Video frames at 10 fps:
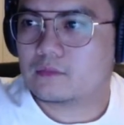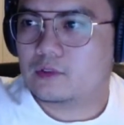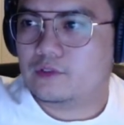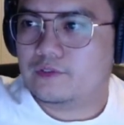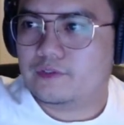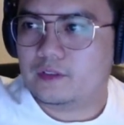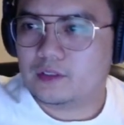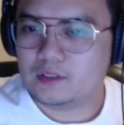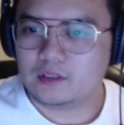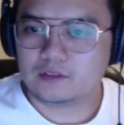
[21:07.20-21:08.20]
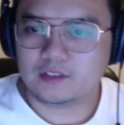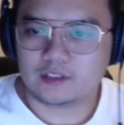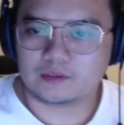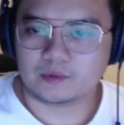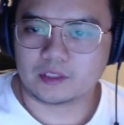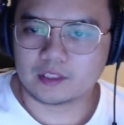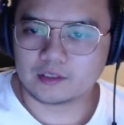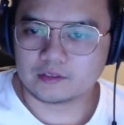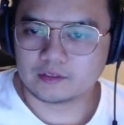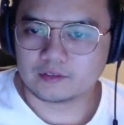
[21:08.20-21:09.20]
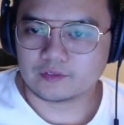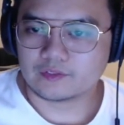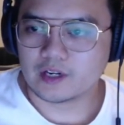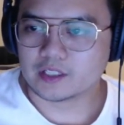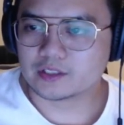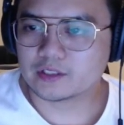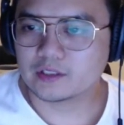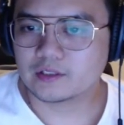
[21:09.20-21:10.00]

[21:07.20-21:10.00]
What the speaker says: Hopefully, it looks like it's working because it refreshed.